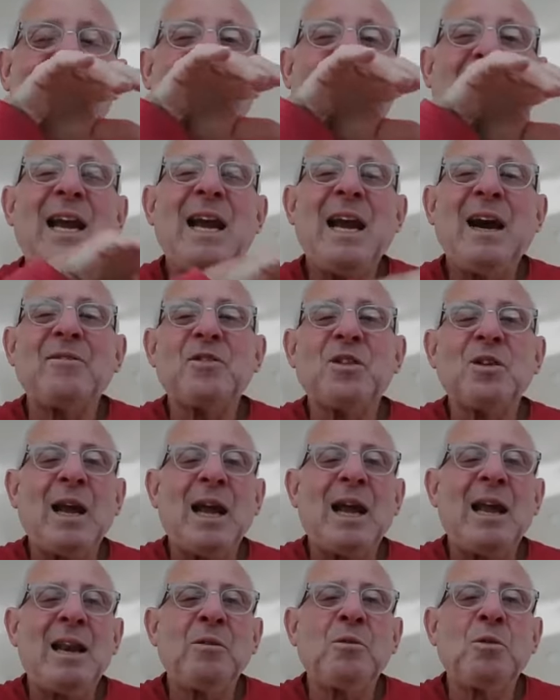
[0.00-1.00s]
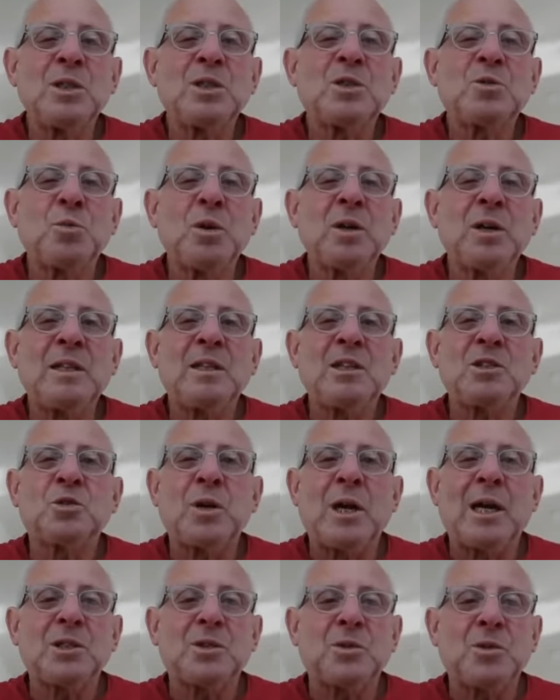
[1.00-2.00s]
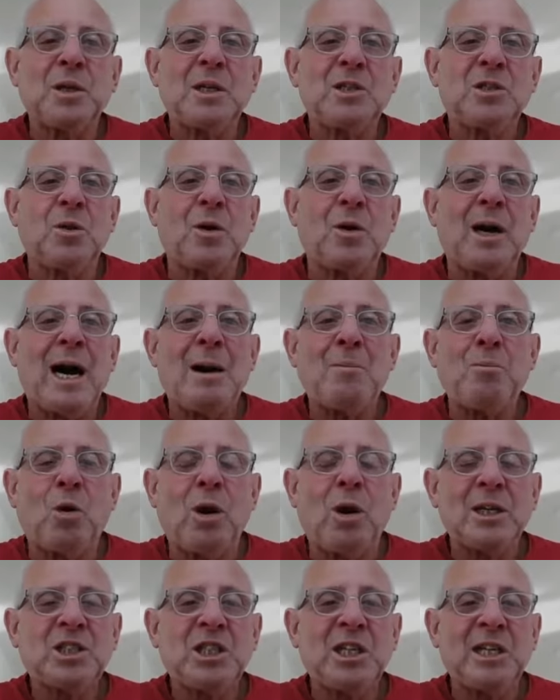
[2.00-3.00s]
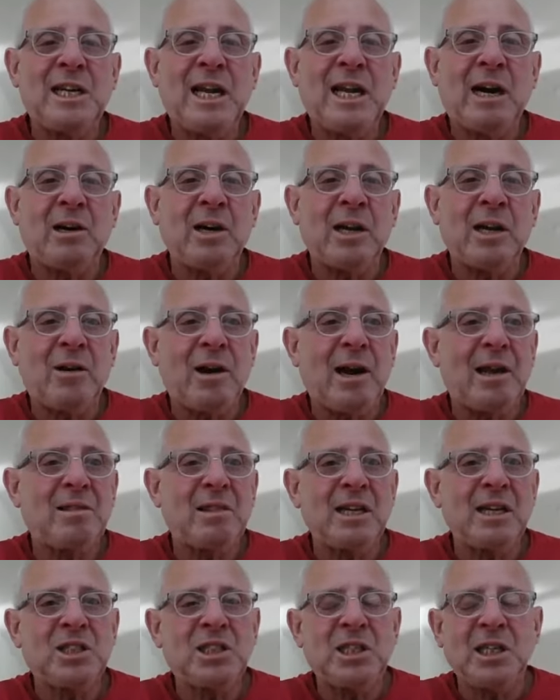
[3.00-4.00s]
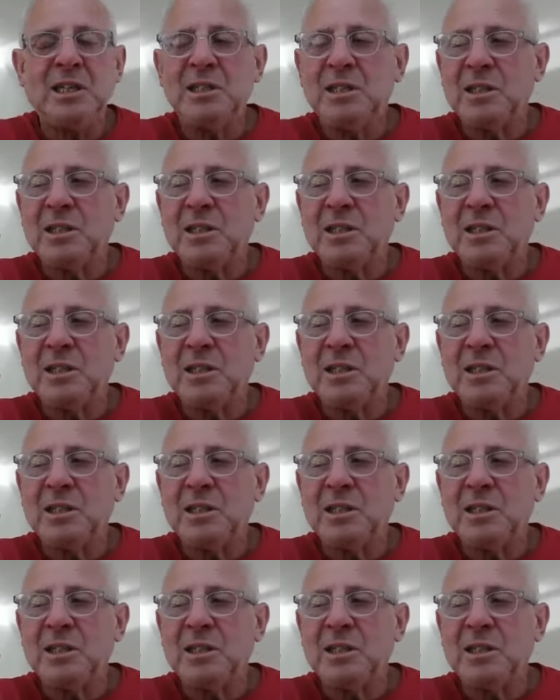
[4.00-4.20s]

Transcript: They have to, and it was really the Treasury. So I'm watching Yellen here. I think